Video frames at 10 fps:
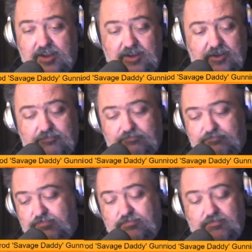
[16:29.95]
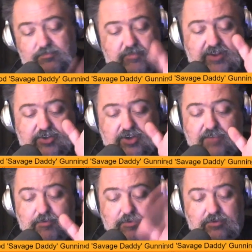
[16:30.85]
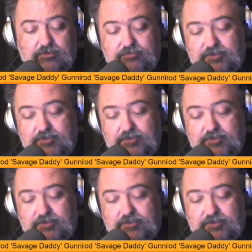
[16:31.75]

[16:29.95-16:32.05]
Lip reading: you made a driving roll.